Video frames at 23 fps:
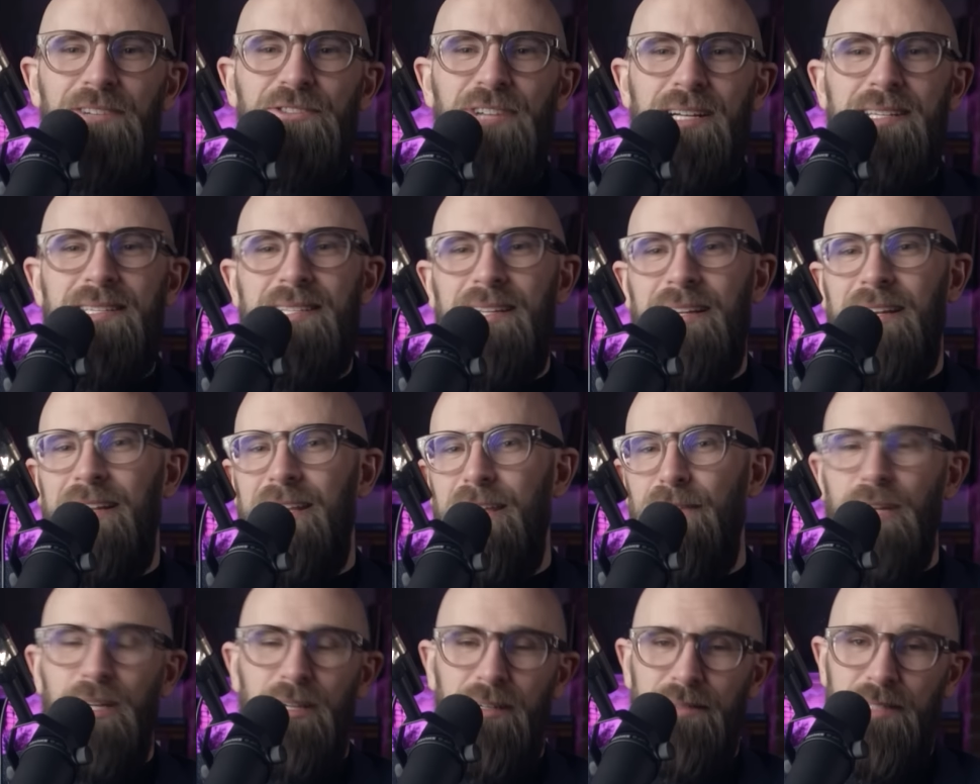Interestingly,
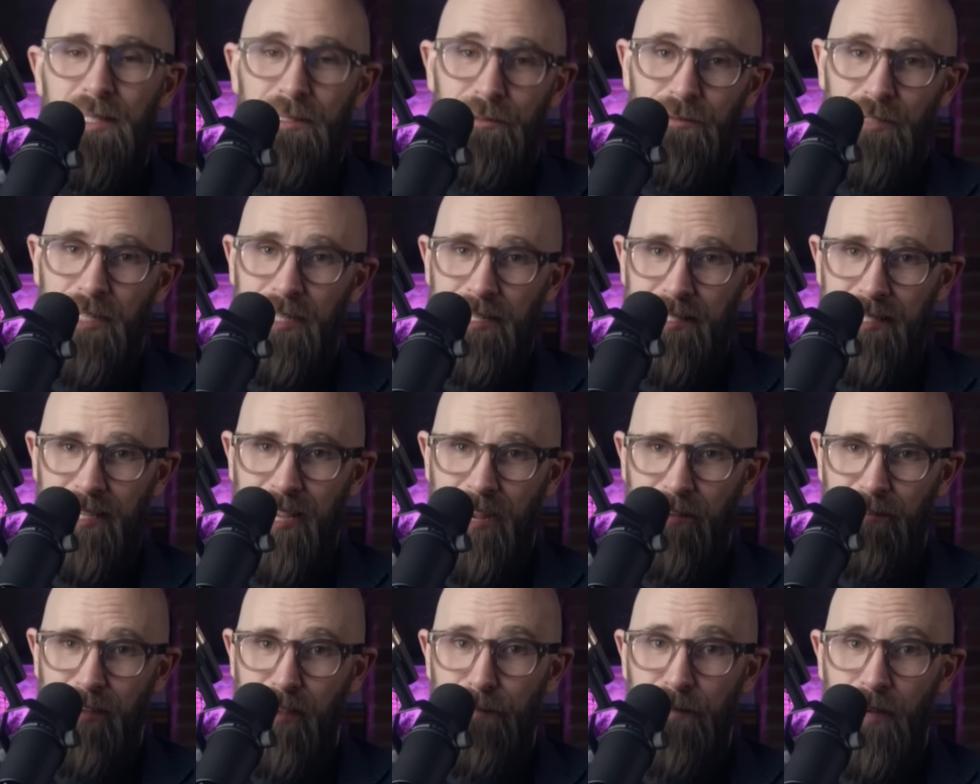even after the right to carry a